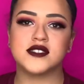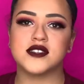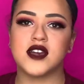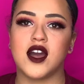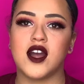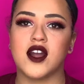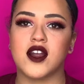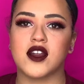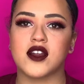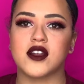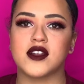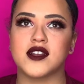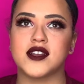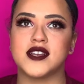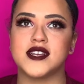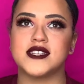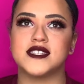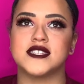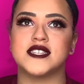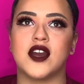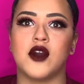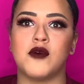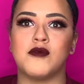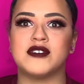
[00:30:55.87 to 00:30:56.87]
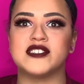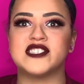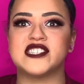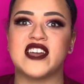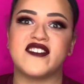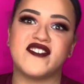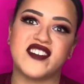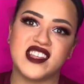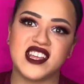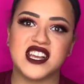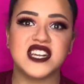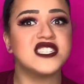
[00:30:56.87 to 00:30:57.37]
is almost
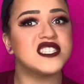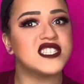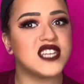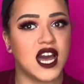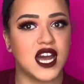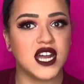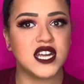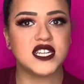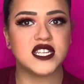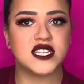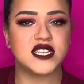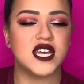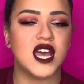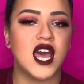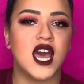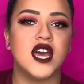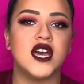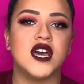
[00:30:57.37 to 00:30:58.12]
everything sucked.